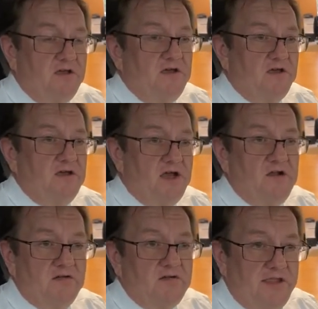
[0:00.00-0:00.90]
a
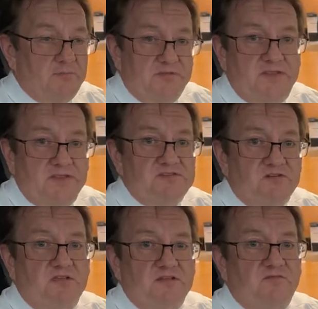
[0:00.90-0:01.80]
higher
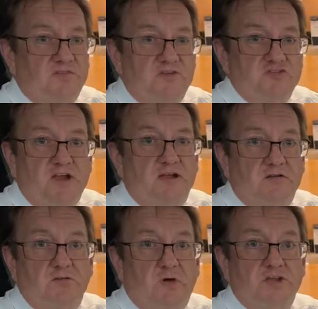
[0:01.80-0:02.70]
circuit for their
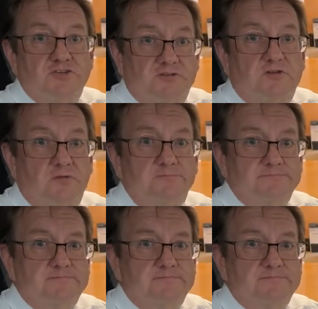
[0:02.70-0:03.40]
dryer or the washer in the home.